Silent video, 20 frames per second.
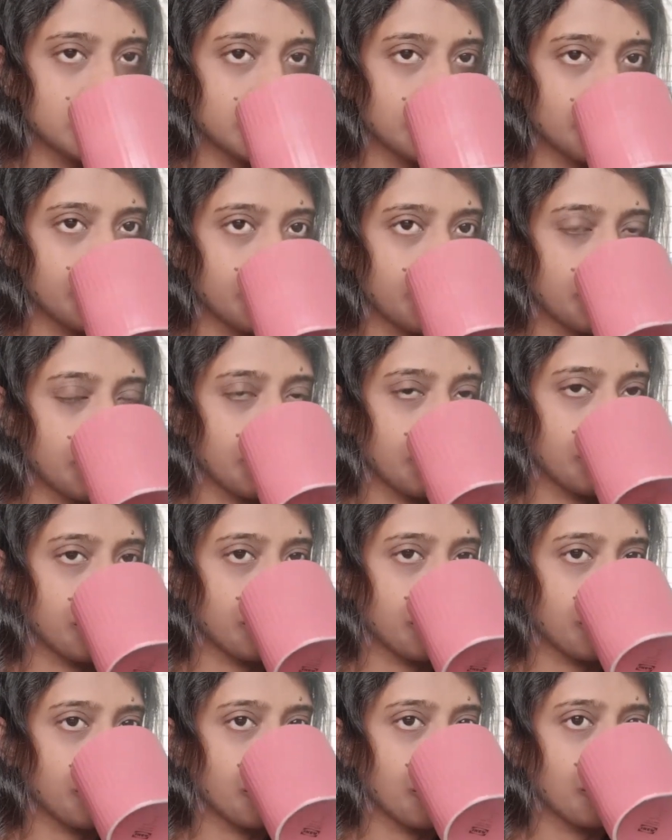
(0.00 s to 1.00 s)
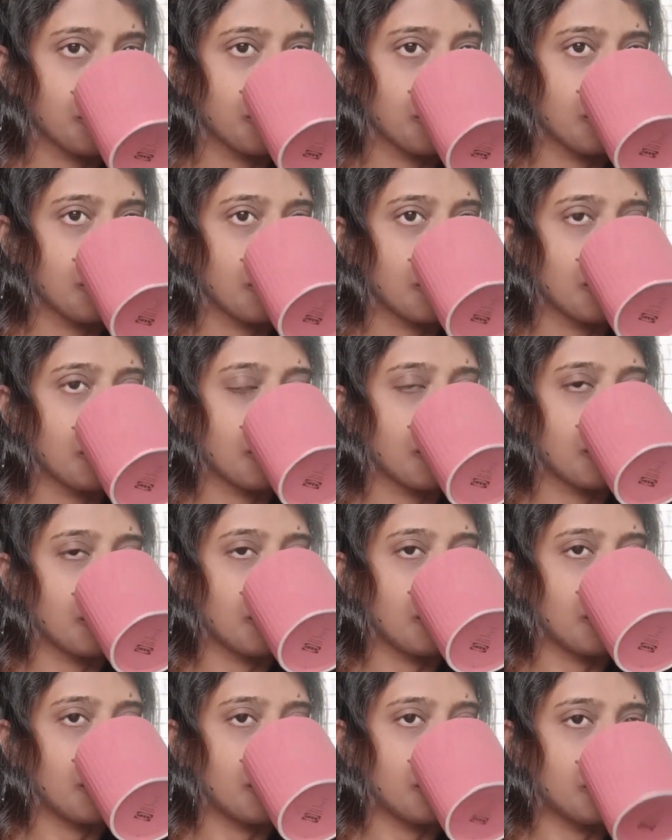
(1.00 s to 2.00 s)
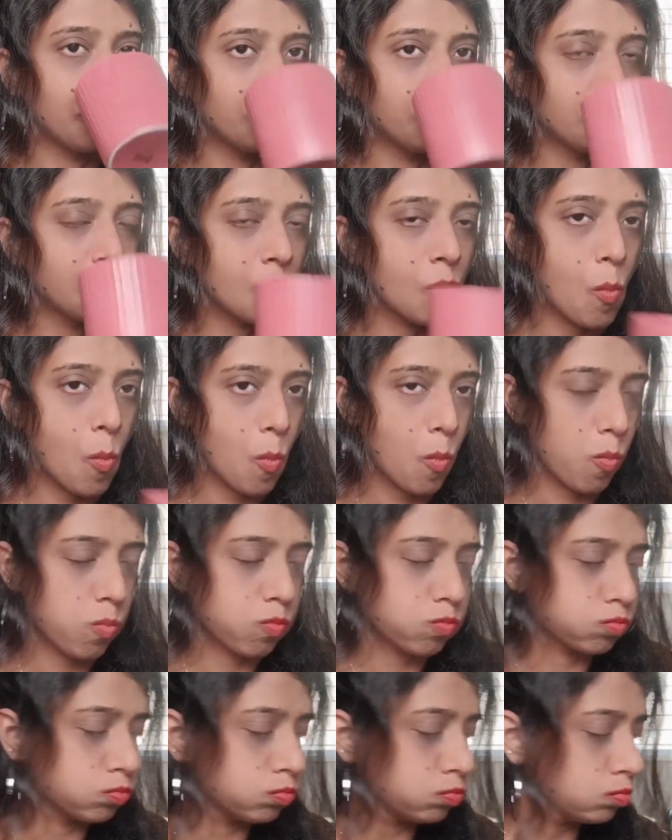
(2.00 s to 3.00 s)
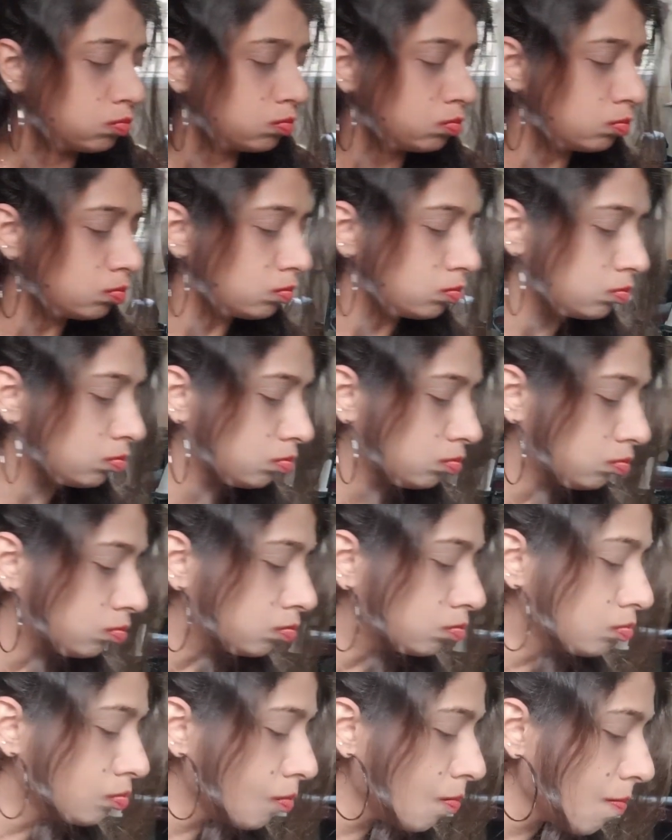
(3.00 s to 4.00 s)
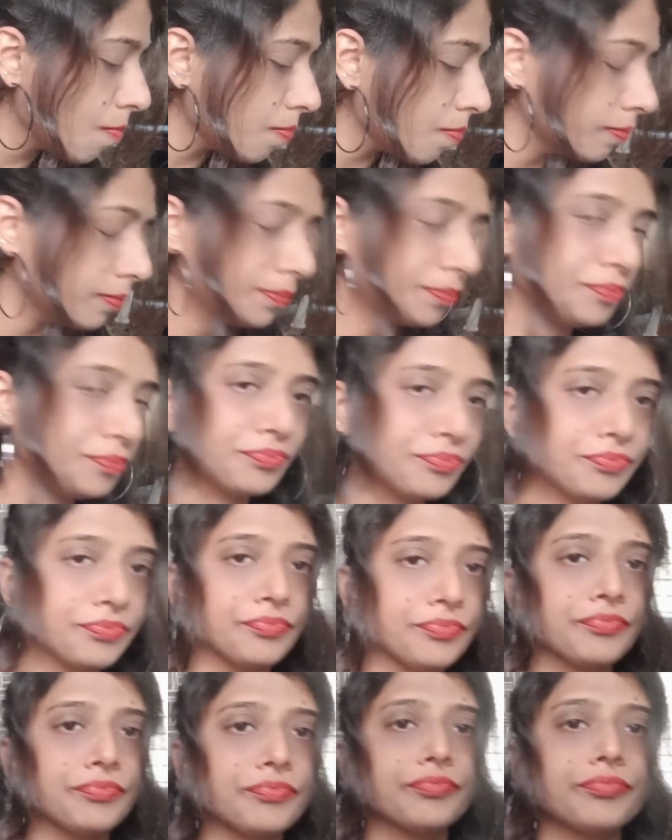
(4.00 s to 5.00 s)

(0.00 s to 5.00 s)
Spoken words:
Nobody speaks.